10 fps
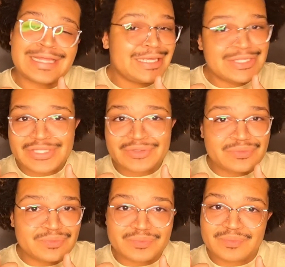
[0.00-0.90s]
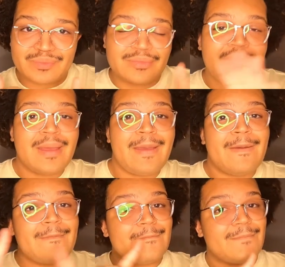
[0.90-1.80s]
thank you.
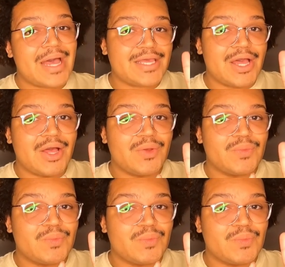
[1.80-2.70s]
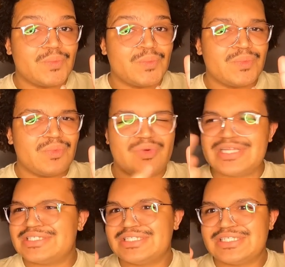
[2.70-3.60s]
Bye, y'all.
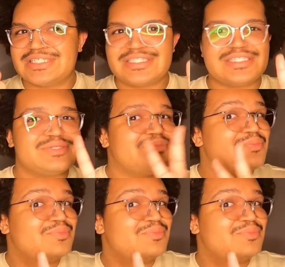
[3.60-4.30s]
What is this?